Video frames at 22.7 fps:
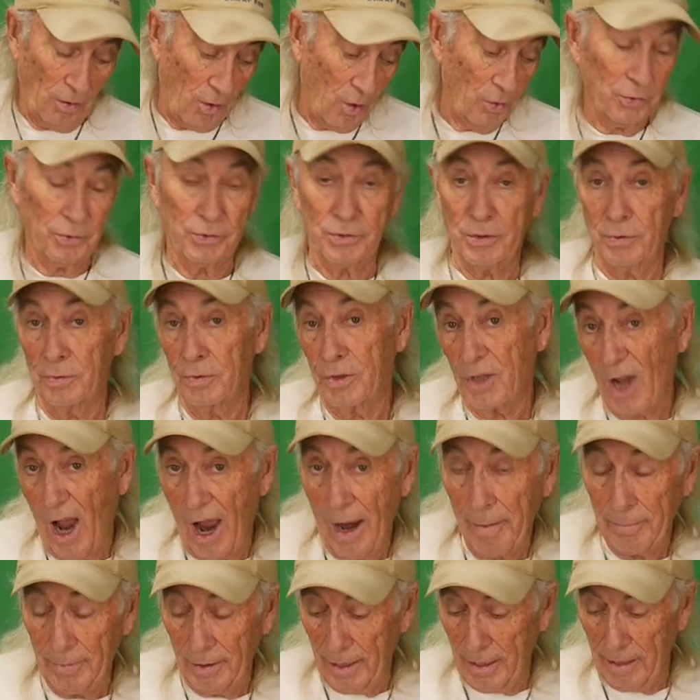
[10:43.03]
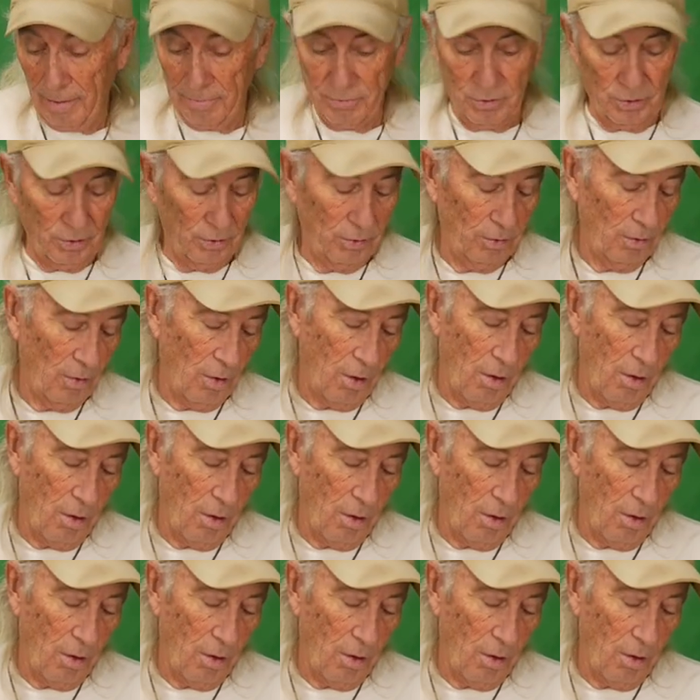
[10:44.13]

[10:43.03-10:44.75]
Also do time lapse, you can do